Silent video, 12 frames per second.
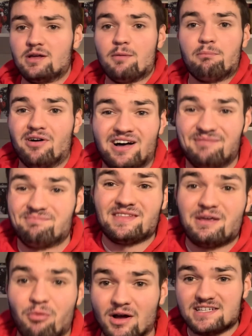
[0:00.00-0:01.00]
But he
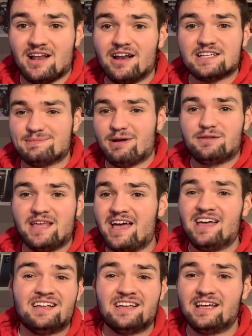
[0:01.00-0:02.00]
wasn't honest about
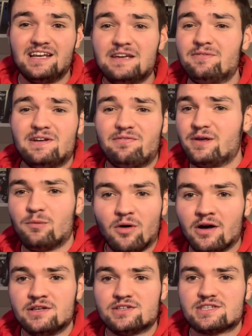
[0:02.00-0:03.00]
that, and even if he
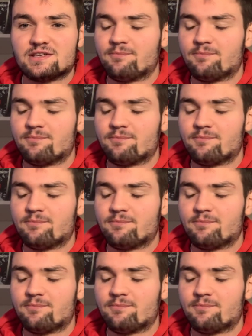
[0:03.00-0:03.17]
was,